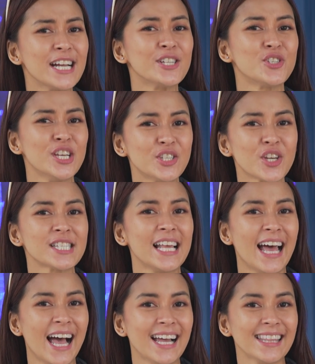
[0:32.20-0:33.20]
na G siya sa
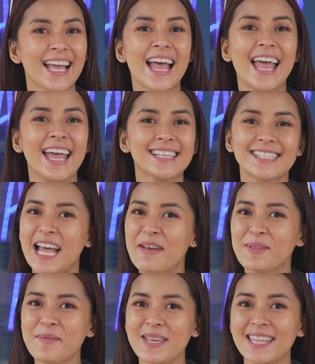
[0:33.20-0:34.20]
lahat? It's time
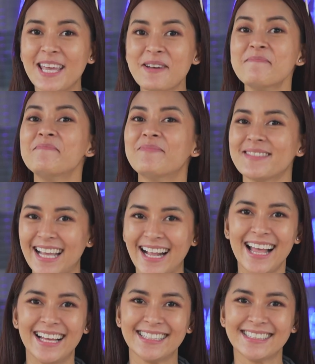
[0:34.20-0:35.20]
to meet him. Tara.